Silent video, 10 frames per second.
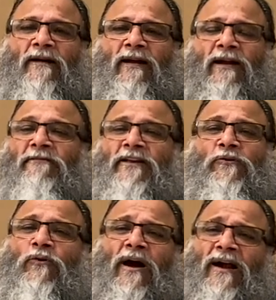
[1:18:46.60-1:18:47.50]
And when
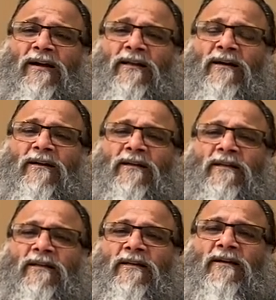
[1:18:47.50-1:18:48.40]
you can't,
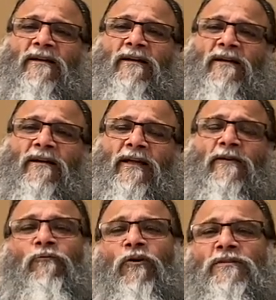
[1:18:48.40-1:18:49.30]

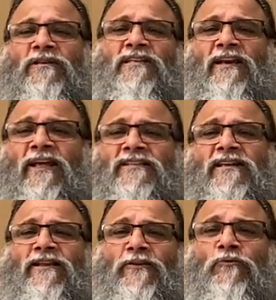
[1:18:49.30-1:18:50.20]
invoke the
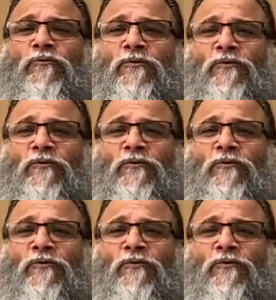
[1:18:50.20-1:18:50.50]
sannyasi in you.